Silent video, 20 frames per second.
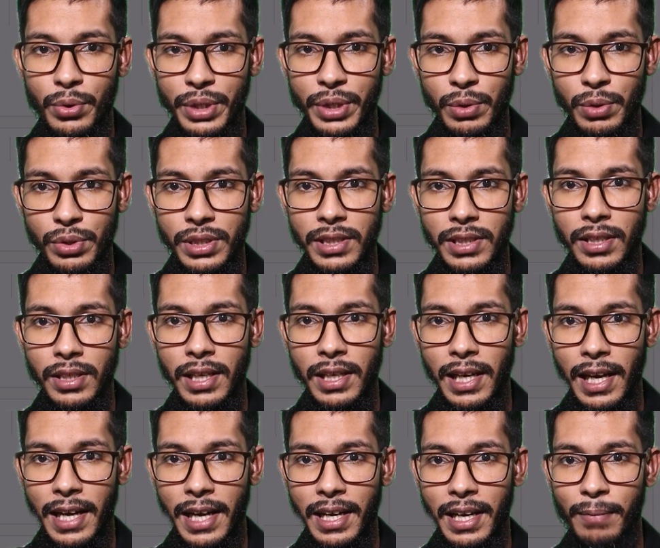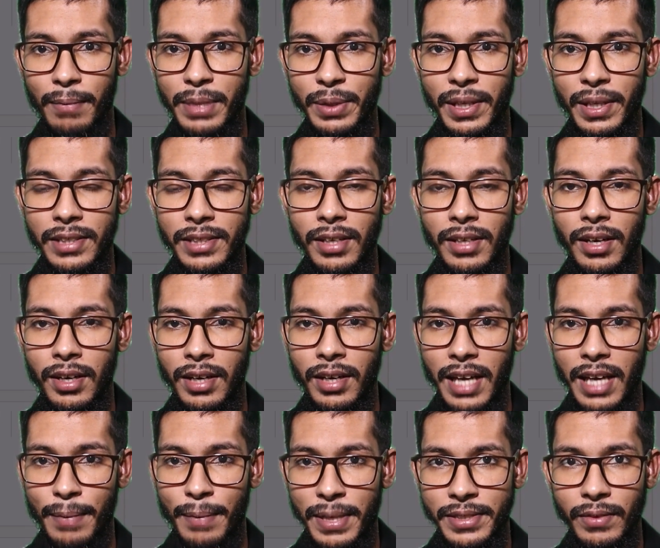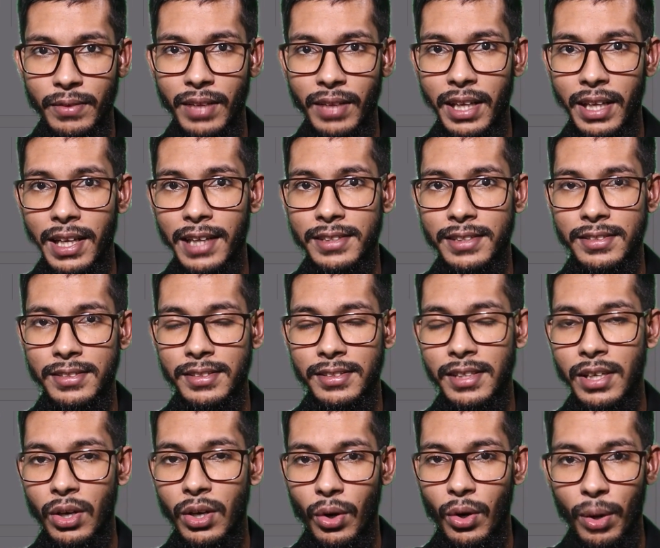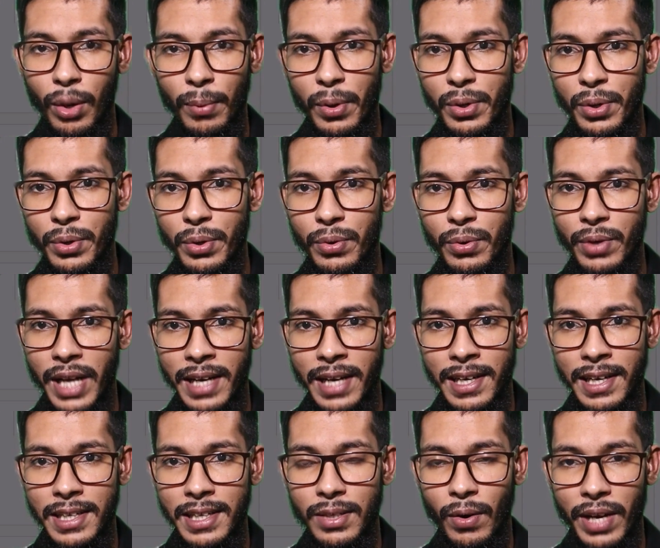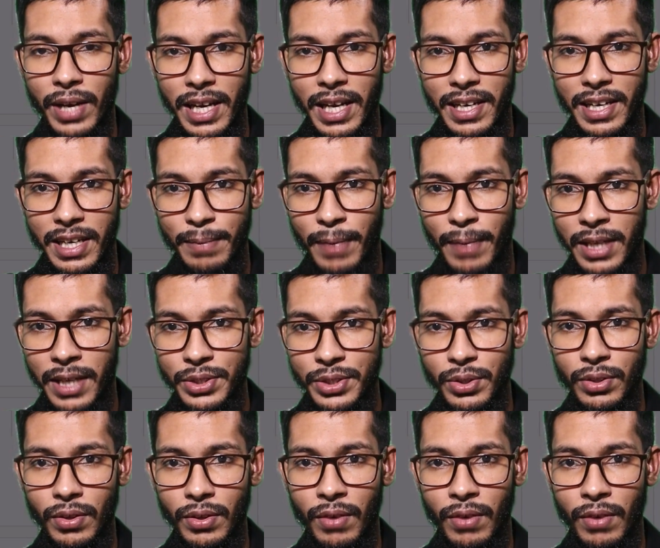to use AWS, Amazon Linux, Ubuntu, RedHat, or any version